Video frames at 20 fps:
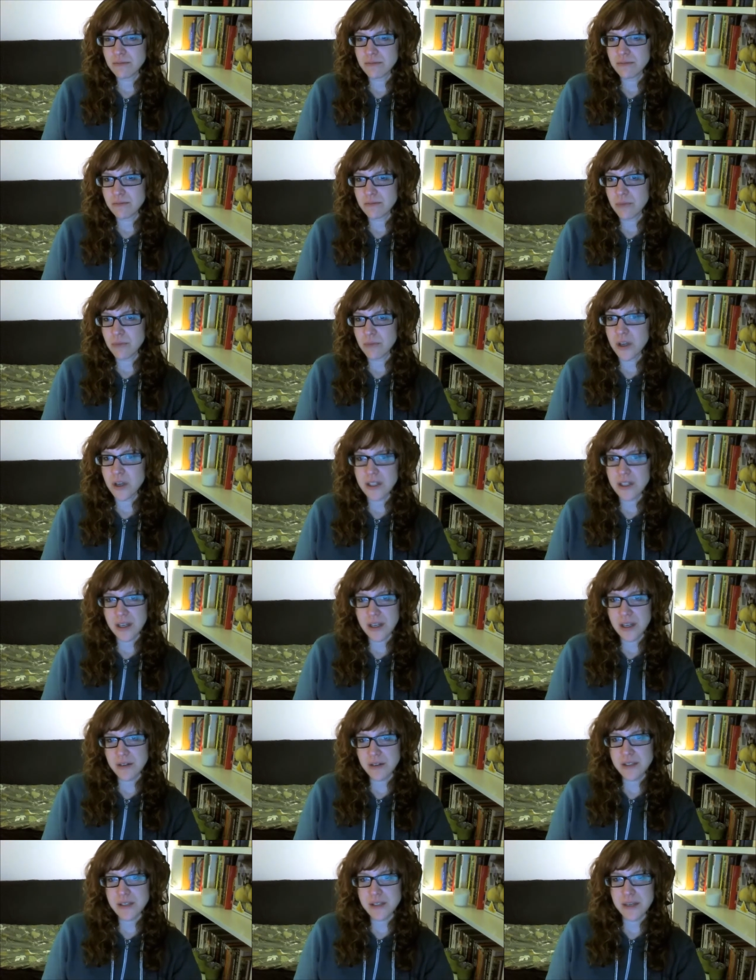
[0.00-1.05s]
one
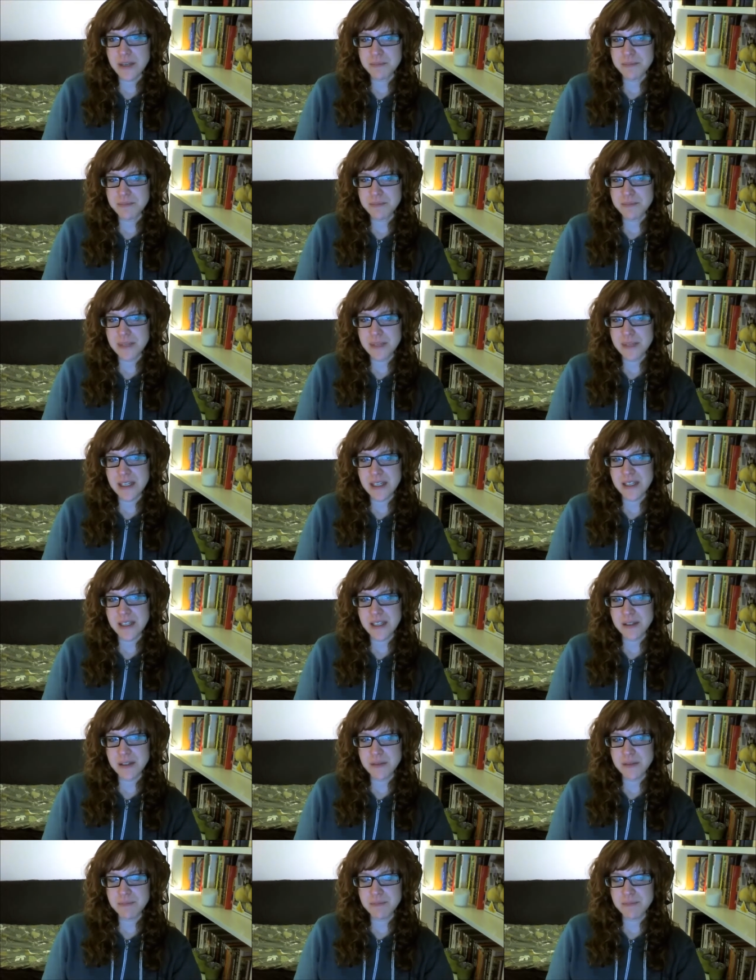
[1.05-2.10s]
account I'm being in a
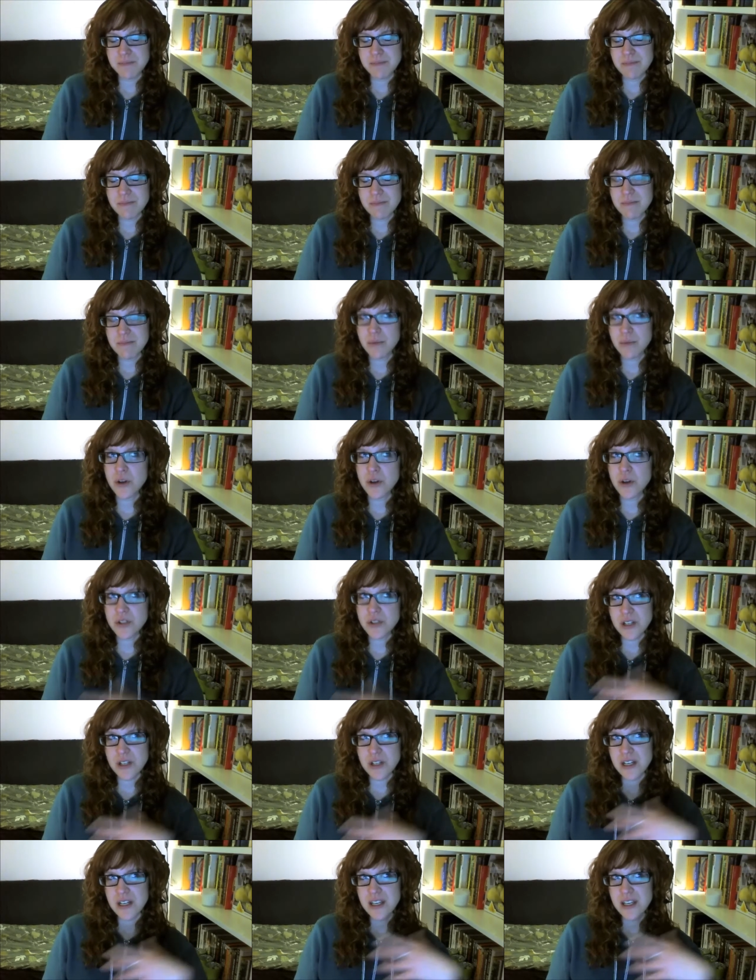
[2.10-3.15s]

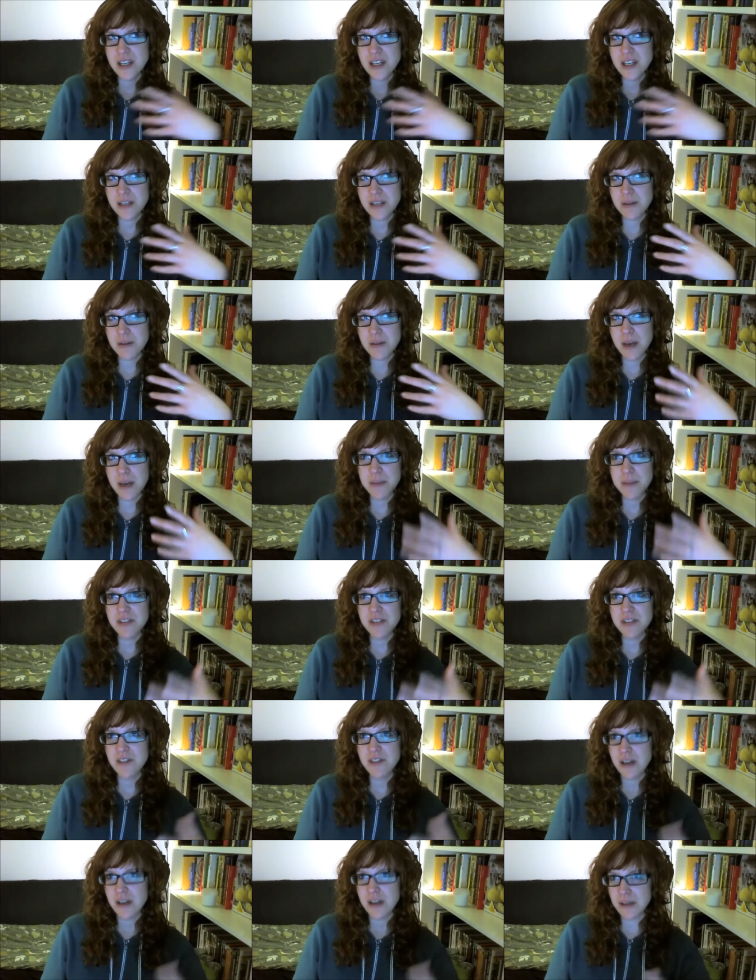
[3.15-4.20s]
personally on a, I'm in a
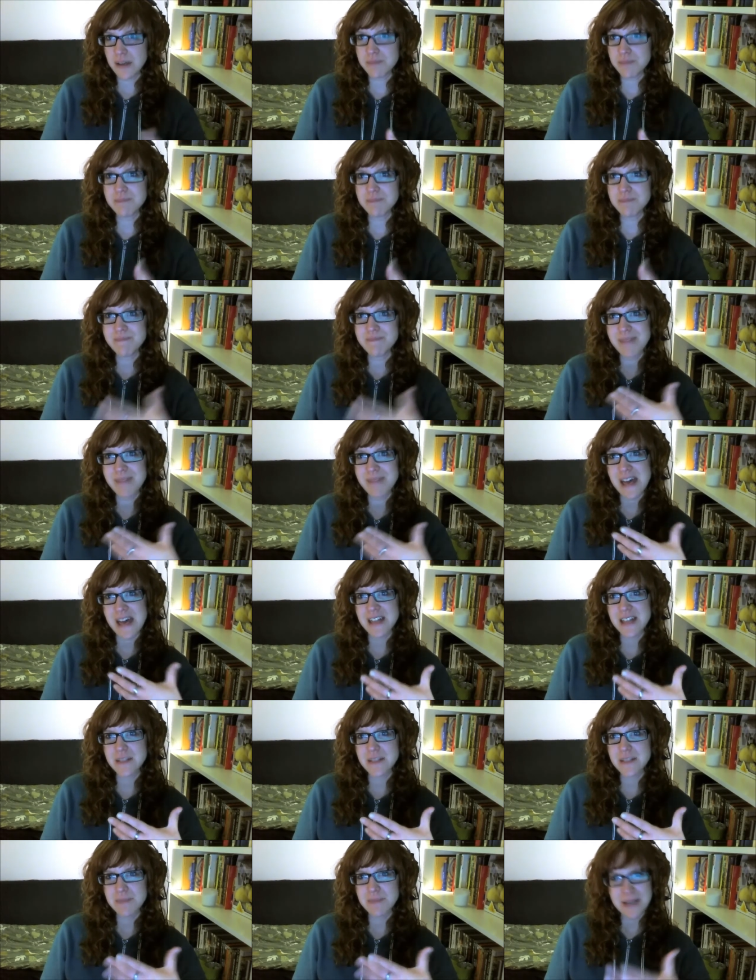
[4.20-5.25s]
very bad
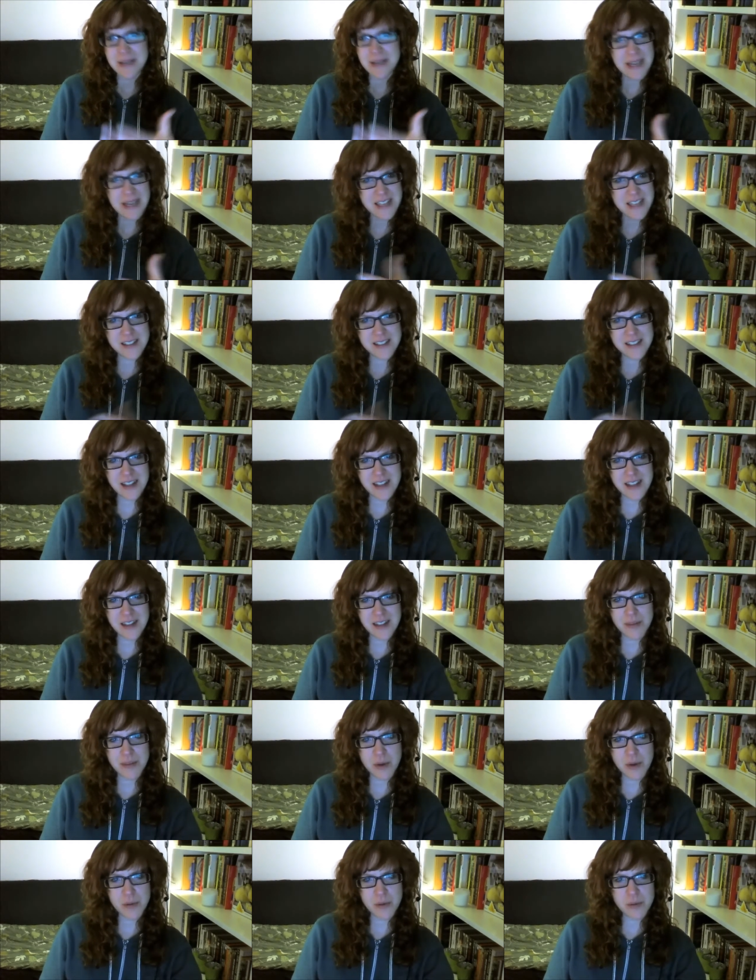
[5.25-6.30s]
place at the
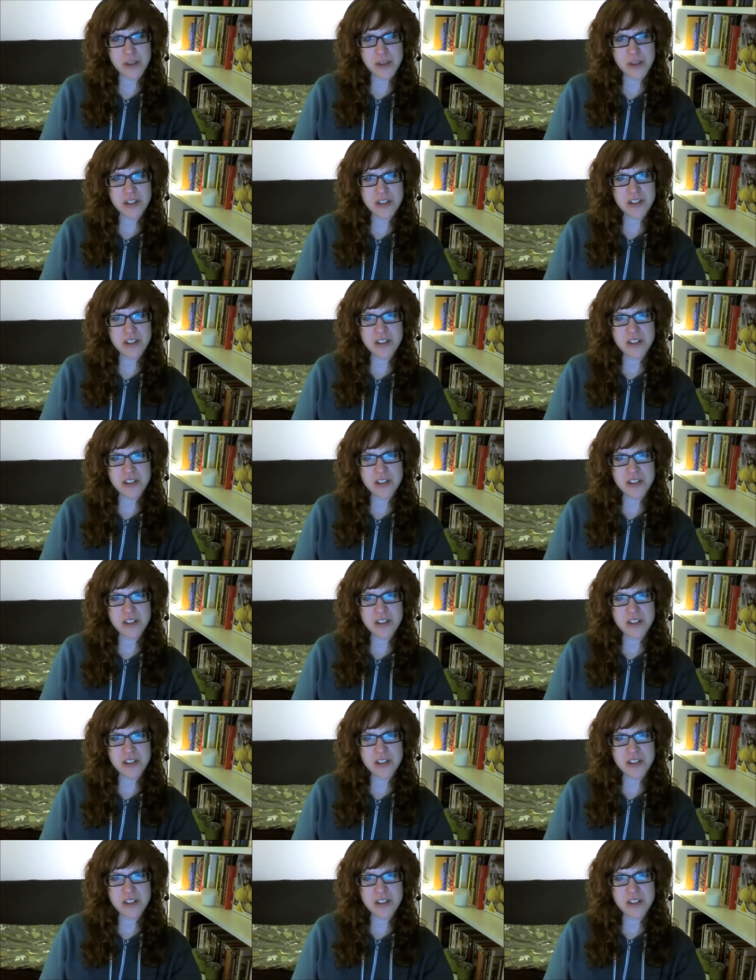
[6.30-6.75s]
moment